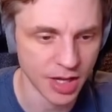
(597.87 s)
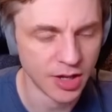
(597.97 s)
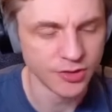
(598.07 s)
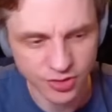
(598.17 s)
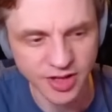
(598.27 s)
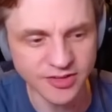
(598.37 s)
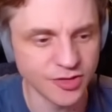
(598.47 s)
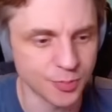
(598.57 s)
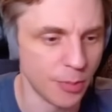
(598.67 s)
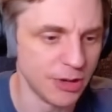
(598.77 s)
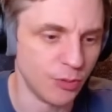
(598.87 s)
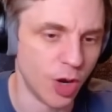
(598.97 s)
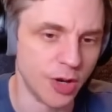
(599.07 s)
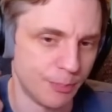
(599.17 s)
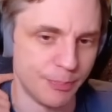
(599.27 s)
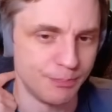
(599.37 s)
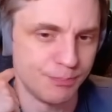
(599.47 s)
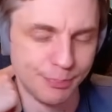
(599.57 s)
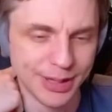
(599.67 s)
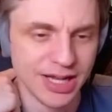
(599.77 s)
So this is probably what a
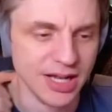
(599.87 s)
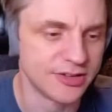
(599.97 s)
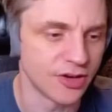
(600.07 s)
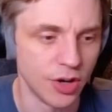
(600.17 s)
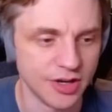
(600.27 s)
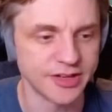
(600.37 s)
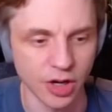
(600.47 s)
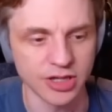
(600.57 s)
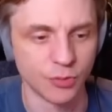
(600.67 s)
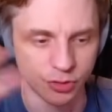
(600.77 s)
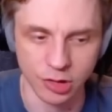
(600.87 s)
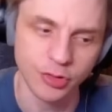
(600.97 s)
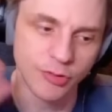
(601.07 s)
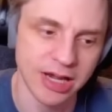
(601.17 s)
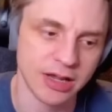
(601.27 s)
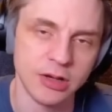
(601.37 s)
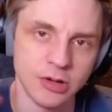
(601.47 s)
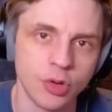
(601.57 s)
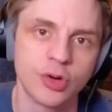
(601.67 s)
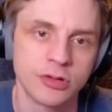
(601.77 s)
build on this character would
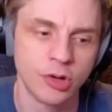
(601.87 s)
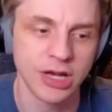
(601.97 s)
look